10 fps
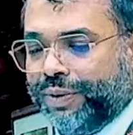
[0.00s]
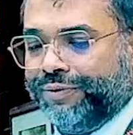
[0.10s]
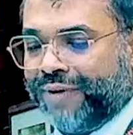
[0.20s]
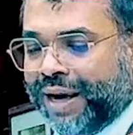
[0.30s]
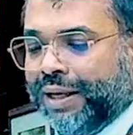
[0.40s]
we
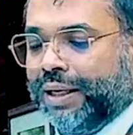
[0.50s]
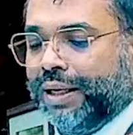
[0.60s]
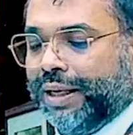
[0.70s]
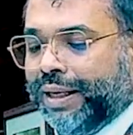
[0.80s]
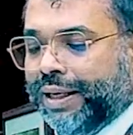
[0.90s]

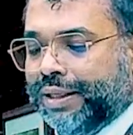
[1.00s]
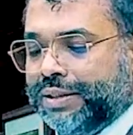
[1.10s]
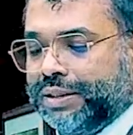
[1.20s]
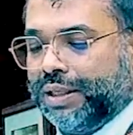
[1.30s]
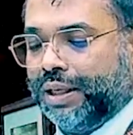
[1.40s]
find
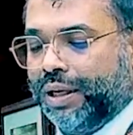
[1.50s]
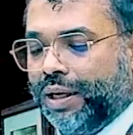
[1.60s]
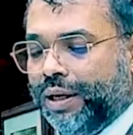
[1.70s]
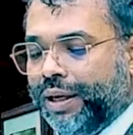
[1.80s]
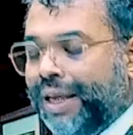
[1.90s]
is
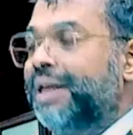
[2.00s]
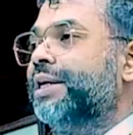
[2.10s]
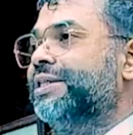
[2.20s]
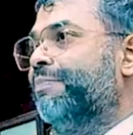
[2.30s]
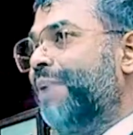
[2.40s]
in the
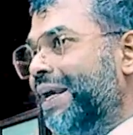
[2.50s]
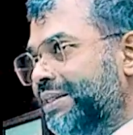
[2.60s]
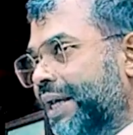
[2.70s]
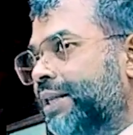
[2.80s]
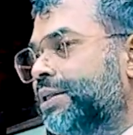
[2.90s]
supply
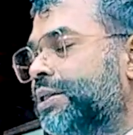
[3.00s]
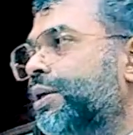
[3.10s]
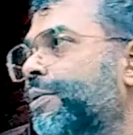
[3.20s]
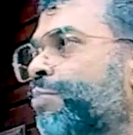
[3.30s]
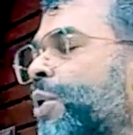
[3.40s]

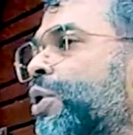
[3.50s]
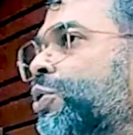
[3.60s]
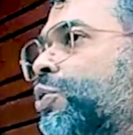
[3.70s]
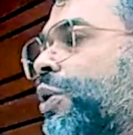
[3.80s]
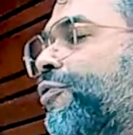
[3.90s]
chains.
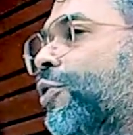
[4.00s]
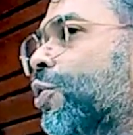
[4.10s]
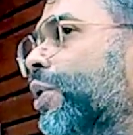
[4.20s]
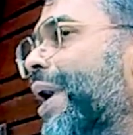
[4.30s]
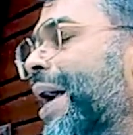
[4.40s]
So if you look